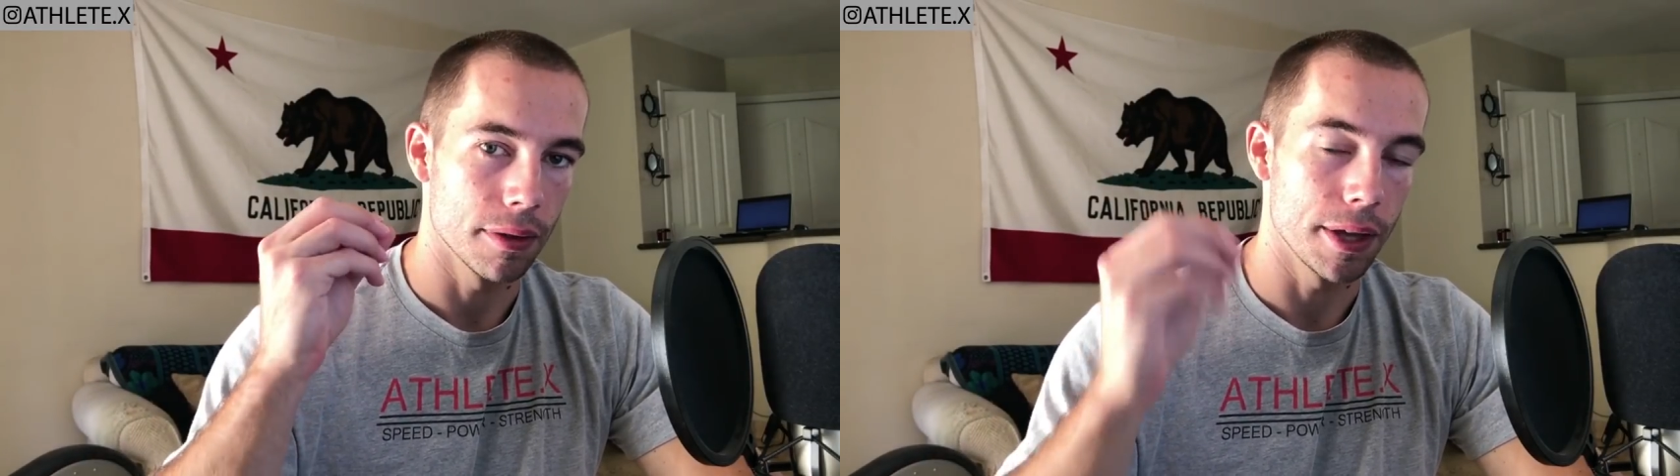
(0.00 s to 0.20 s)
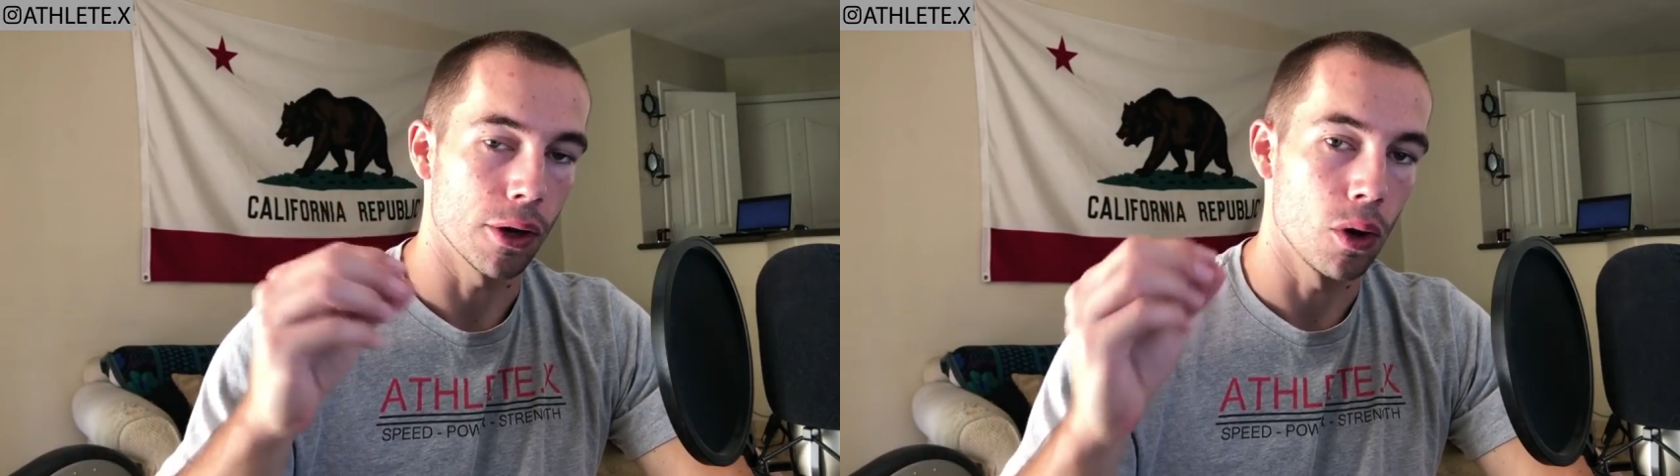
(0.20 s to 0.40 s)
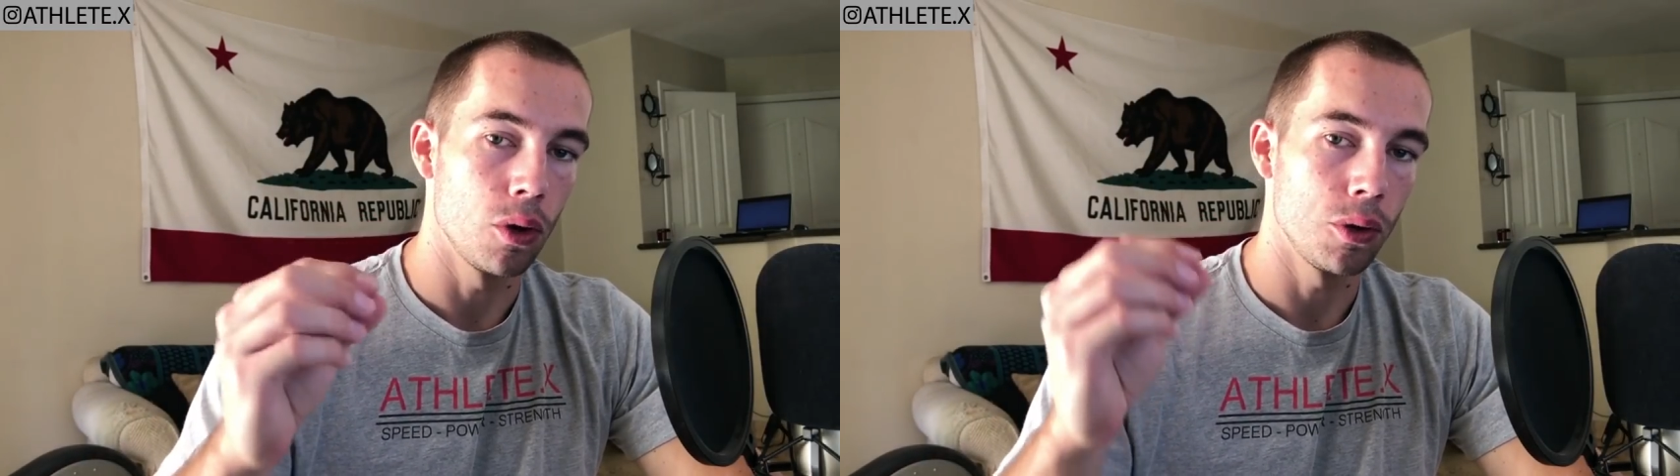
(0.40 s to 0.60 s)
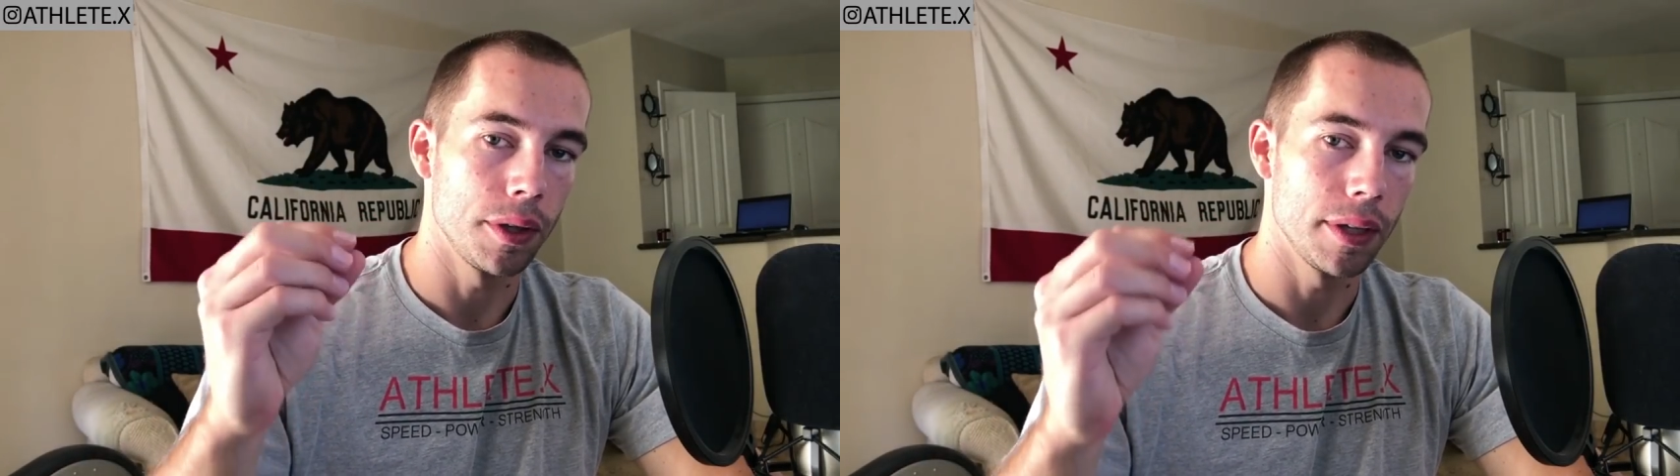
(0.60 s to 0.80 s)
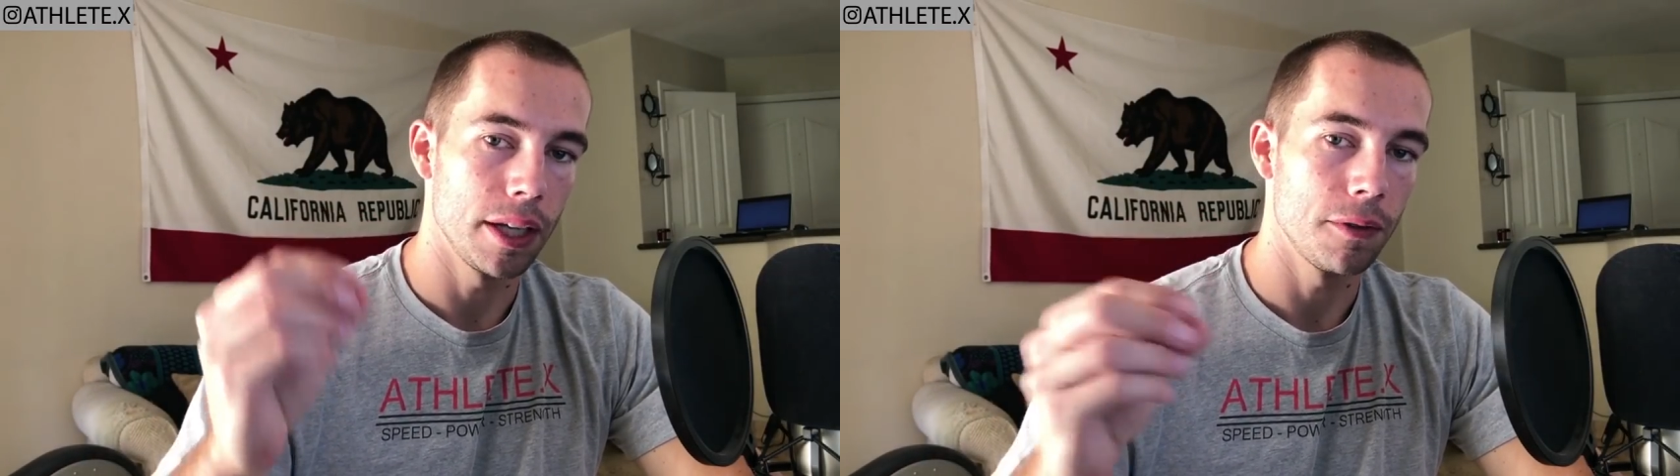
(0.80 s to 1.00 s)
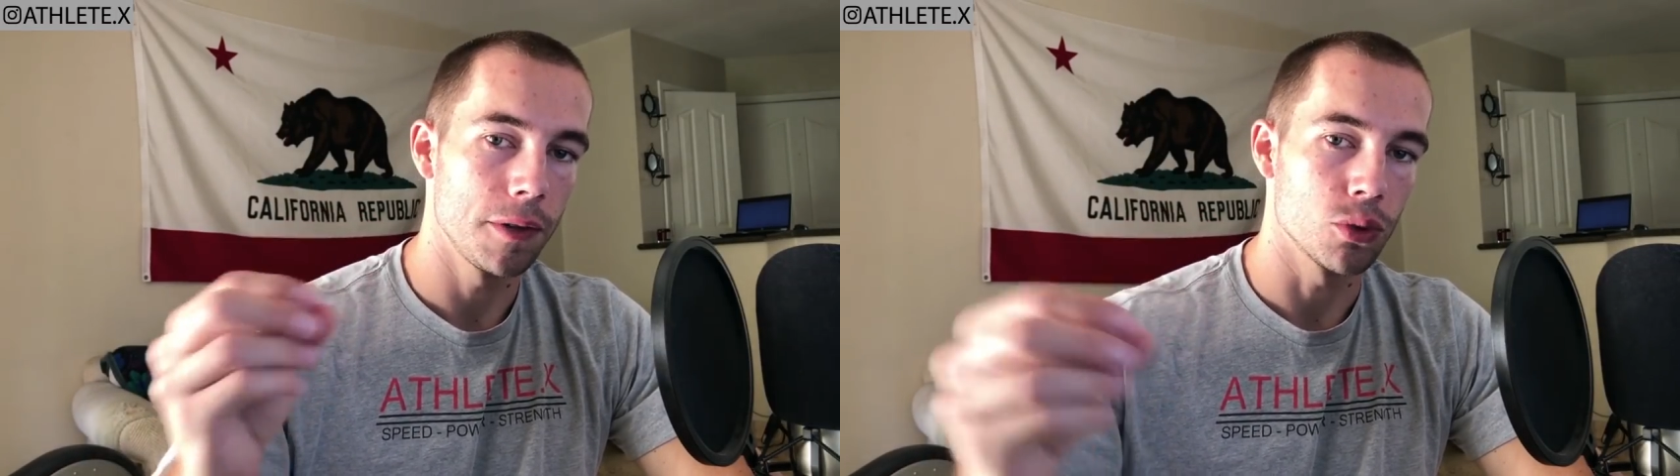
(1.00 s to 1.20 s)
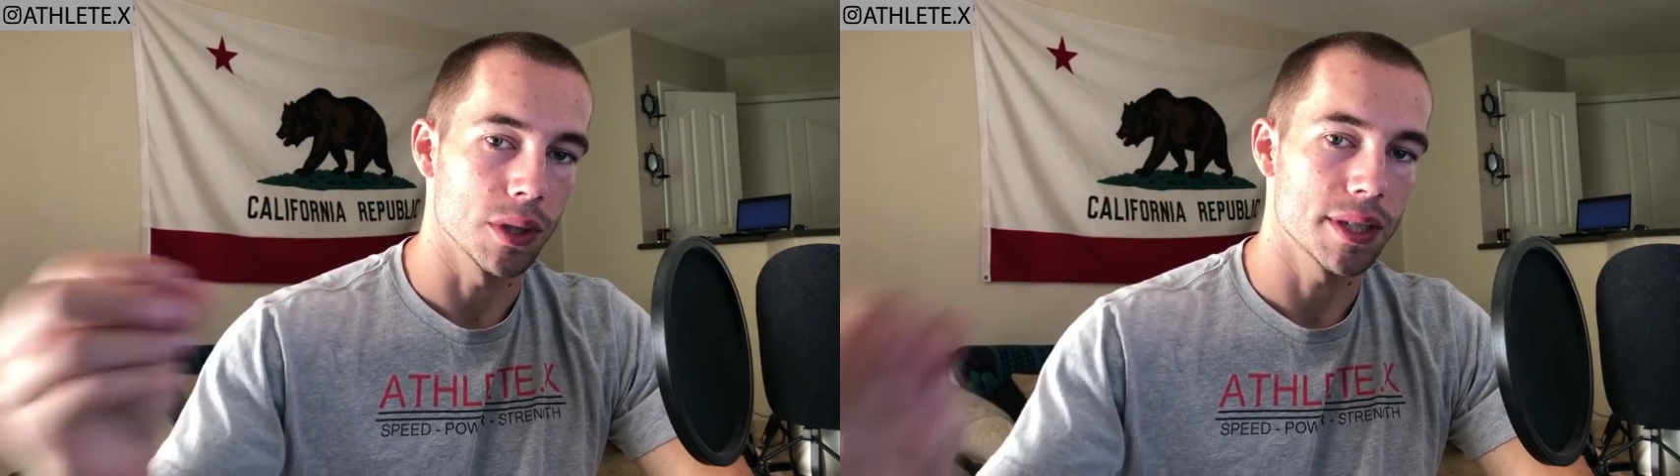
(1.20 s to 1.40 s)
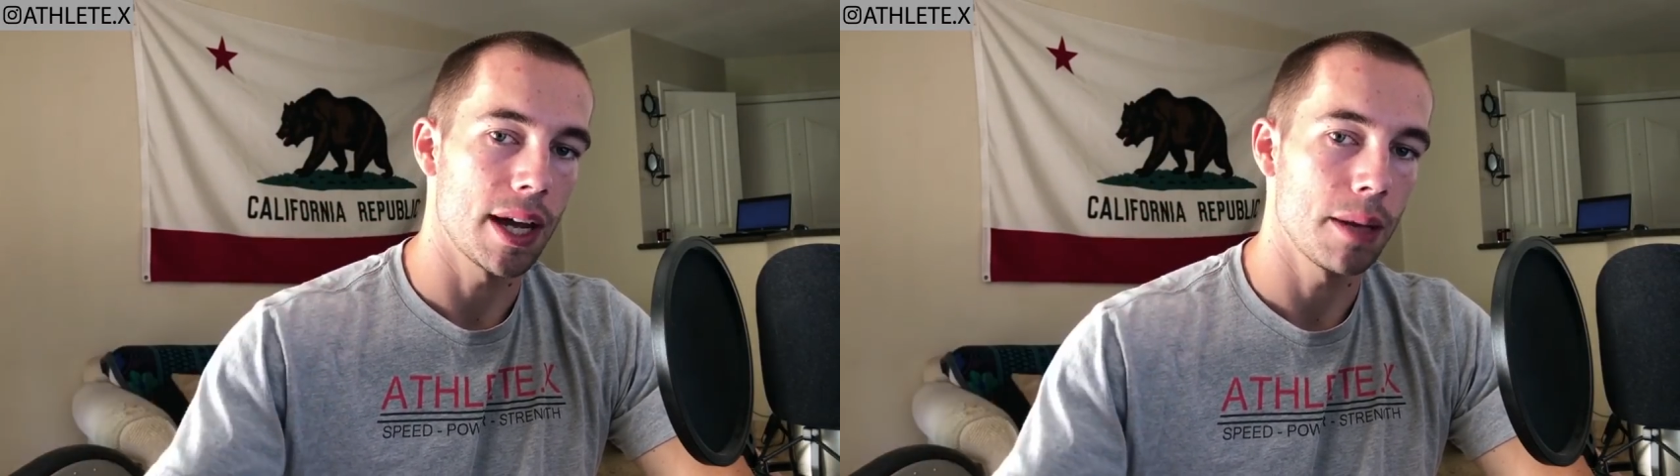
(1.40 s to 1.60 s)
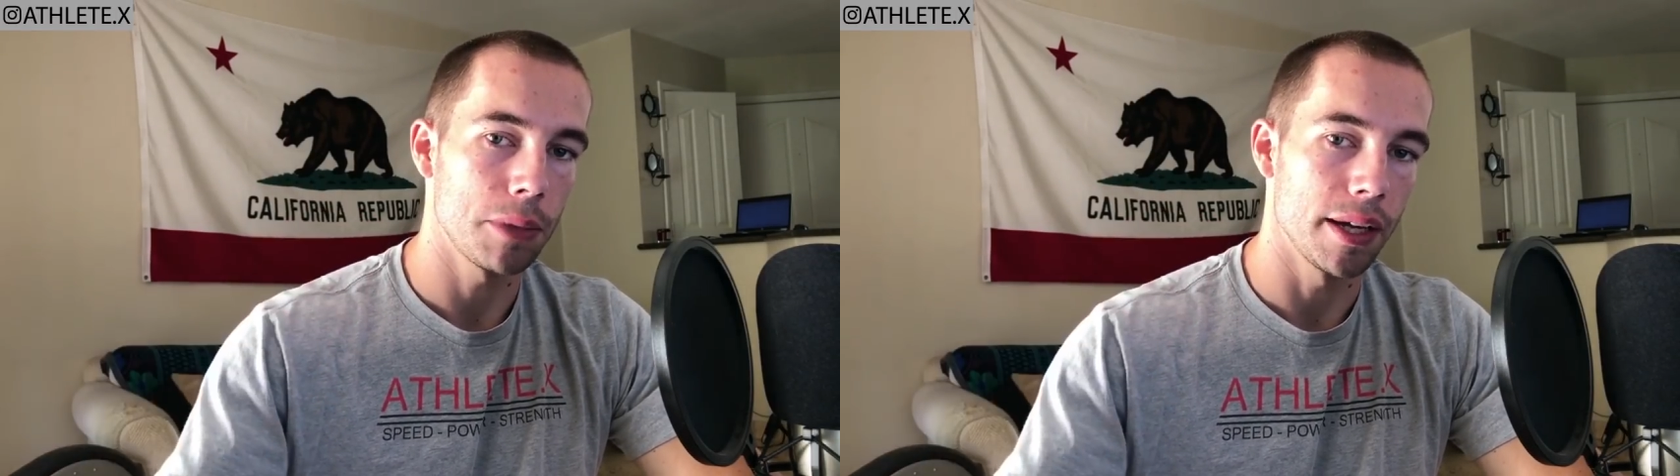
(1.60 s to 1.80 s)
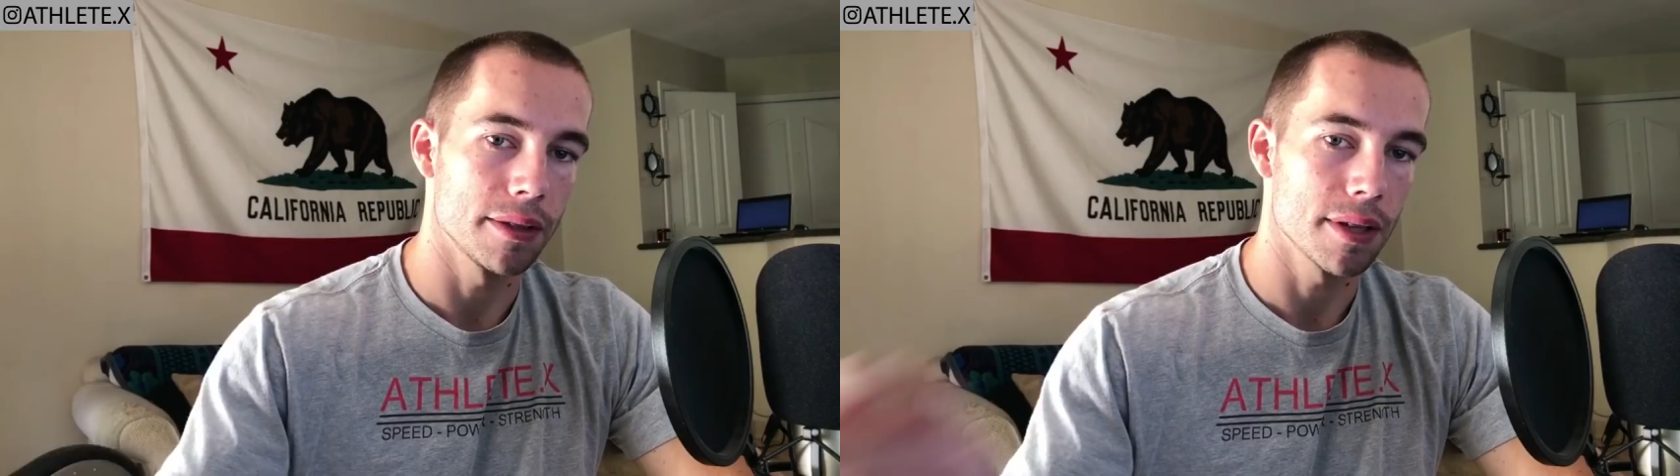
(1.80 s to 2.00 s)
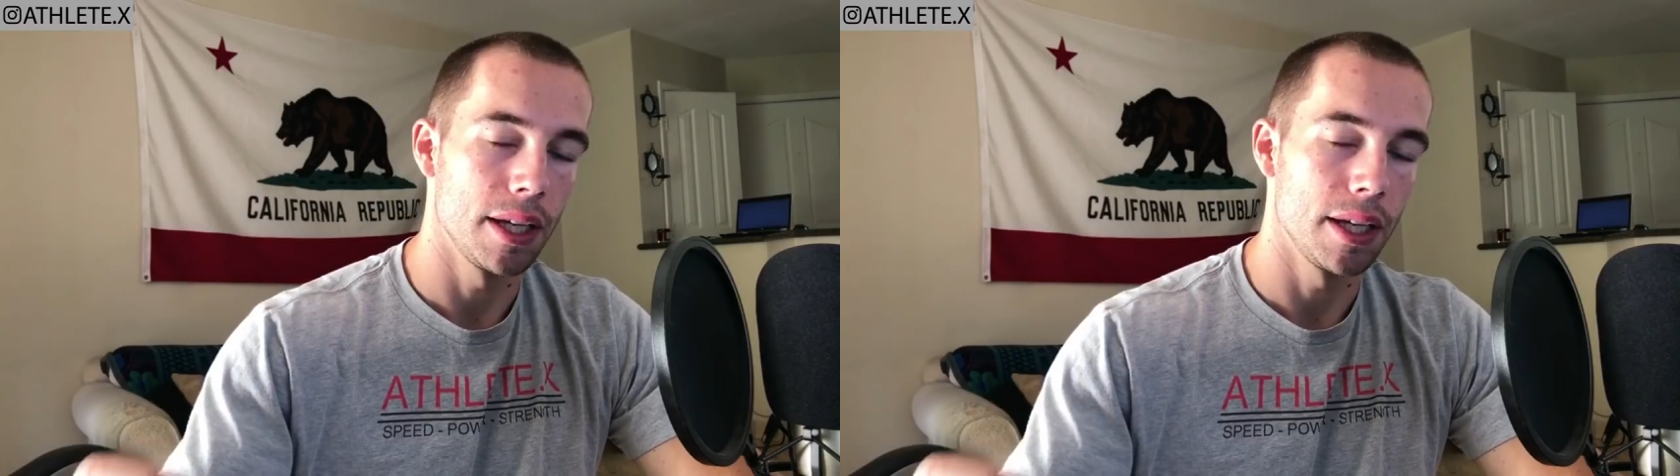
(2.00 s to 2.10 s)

their own individual timelines